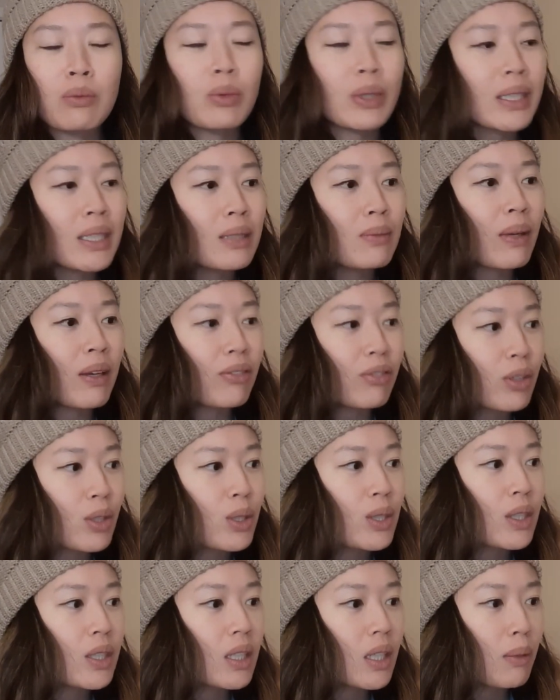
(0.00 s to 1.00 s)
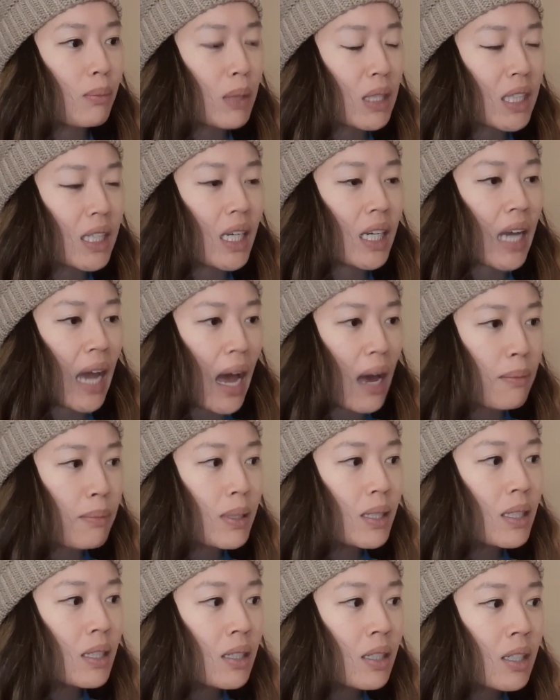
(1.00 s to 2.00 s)
did my first mistake
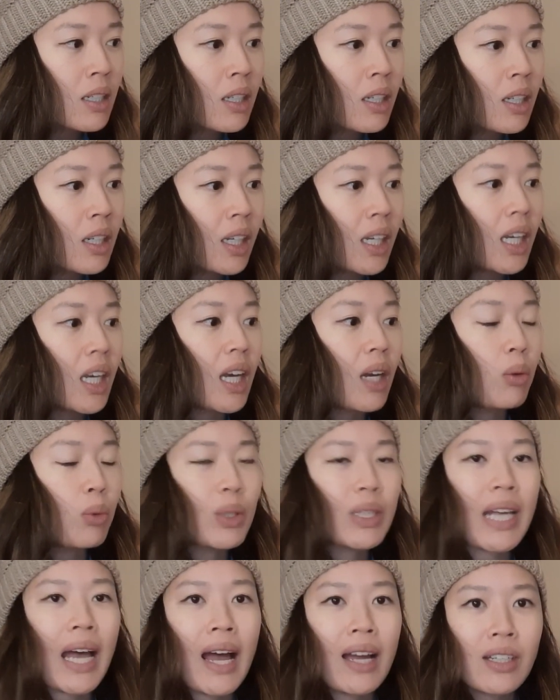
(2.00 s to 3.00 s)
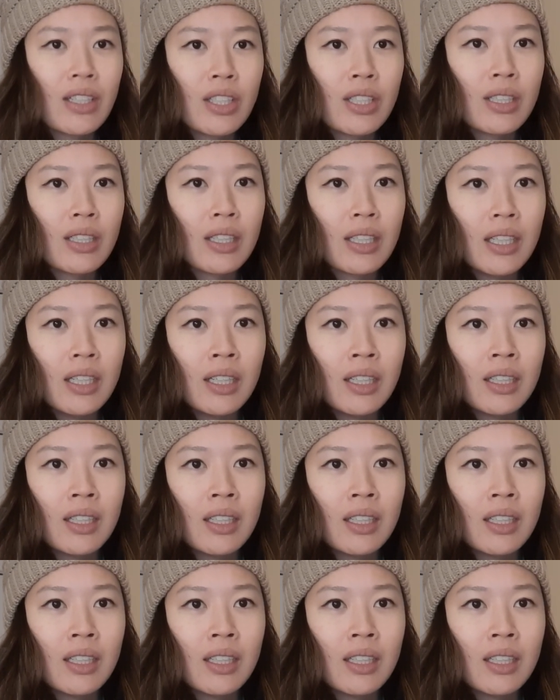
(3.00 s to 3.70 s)
happen? It was actually